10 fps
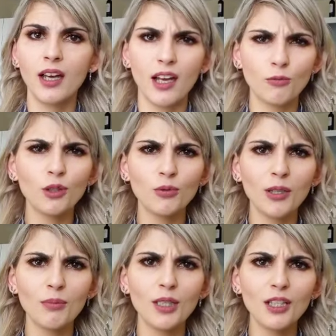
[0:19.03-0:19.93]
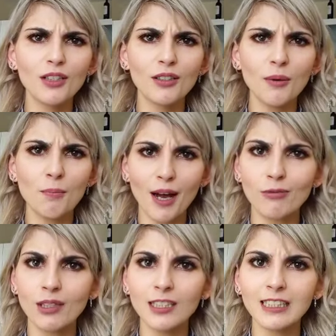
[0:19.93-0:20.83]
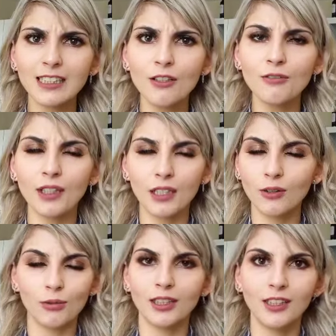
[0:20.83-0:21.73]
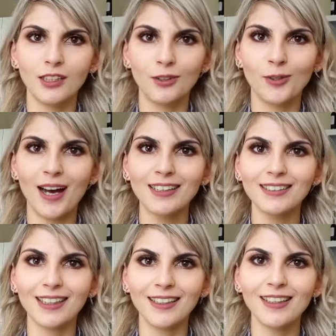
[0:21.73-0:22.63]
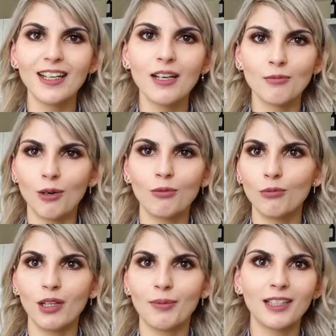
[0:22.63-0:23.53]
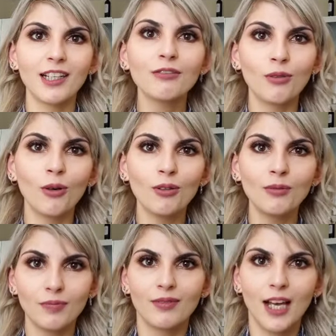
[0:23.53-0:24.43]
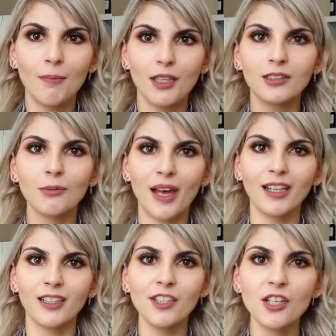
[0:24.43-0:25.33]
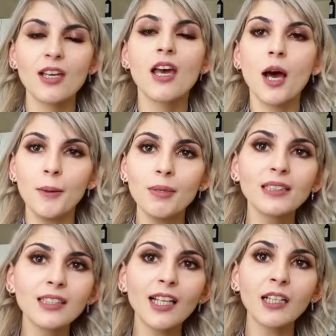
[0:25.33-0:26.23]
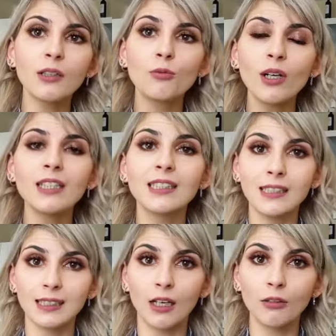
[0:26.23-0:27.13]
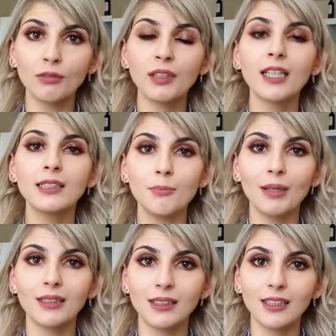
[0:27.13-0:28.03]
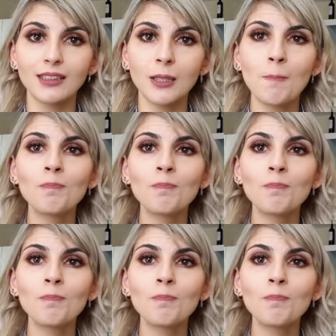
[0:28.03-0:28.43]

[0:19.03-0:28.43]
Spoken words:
And what do I mean by run itself? I can already hear you asking, well, what am I there for? I'm there to manage. A business that can run itself is a business